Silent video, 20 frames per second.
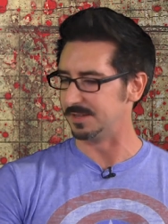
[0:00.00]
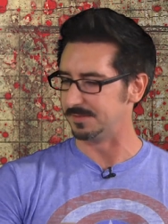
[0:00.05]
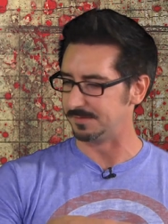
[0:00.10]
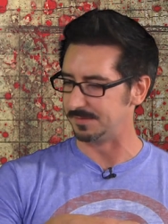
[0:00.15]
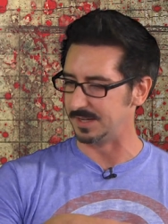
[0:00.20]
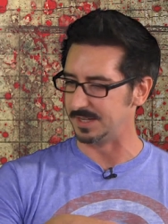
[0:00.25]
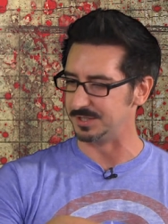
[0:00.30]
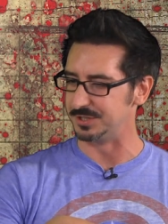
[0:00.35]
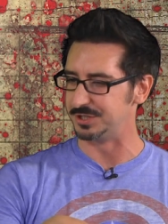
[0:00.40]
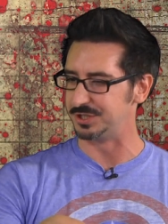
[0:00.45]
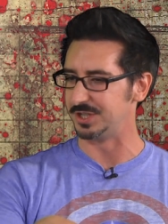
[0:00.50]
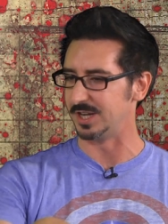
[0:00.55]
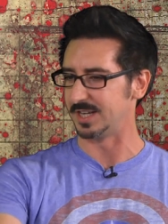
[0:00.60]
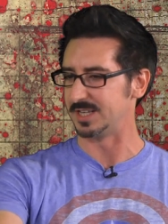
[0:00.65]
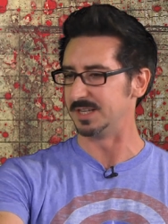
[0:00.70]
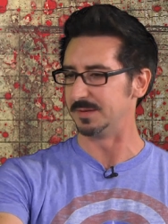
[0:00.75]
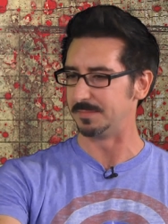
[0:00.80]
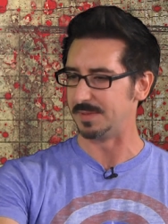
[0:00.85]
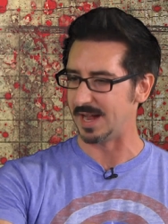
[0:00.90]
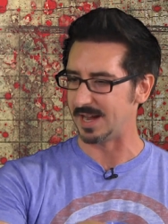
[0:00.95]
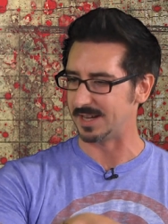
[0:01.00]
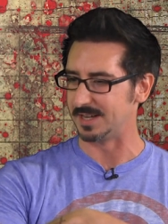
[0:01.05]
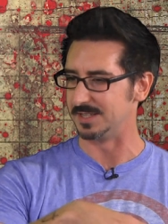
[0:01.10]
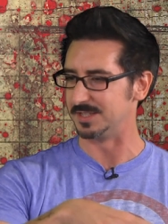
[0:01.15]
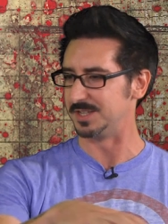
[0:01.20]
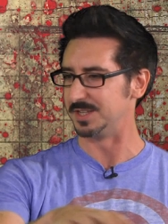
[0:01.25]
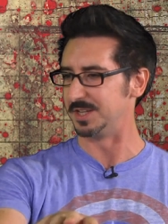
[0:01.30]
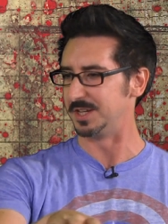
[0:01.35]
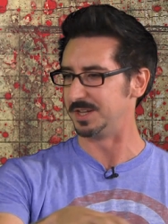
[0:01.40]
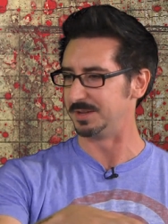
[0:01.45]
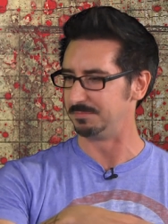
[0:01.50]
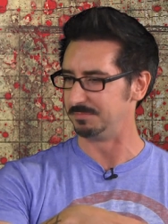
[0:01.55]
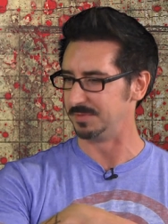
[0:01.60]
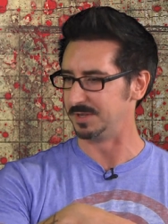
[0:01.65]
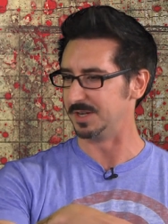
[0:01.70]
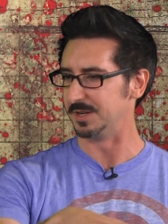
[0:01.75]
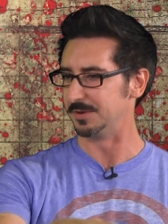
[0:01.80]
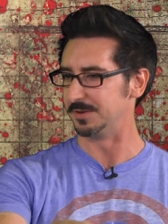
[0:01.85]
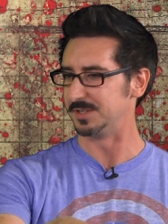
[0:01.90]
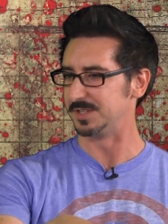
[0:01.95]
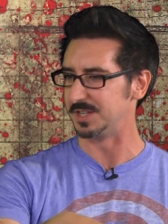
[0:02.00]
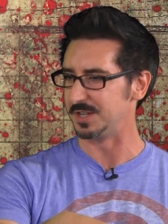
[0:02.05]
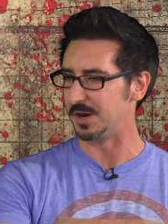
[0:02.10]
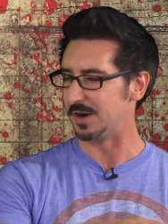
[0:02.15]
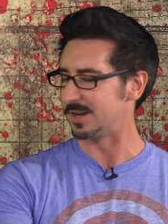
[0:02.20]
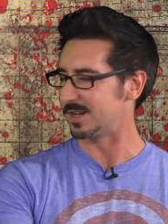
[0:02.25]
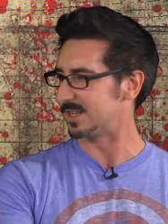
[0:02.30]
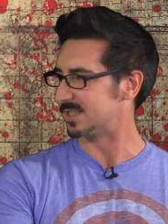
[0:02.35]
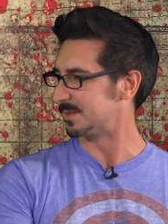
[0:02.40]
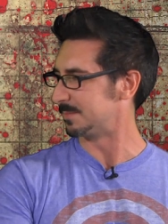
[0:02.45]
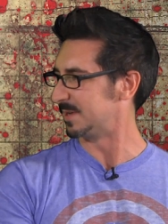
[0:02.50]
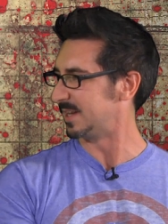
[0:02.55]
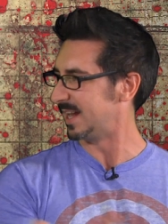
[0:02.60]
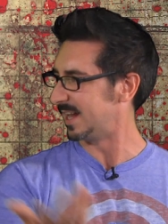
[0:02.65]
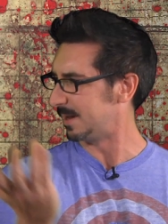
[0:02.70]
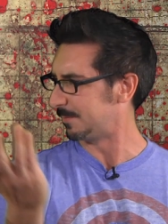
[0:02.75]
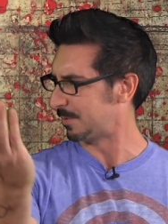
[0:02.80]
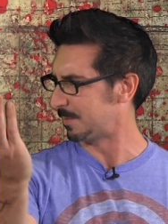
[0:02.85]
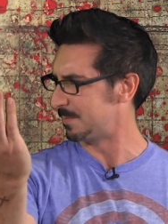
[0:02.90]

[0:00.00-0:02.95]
of inject it back into the you know into the audience. I mean, they had a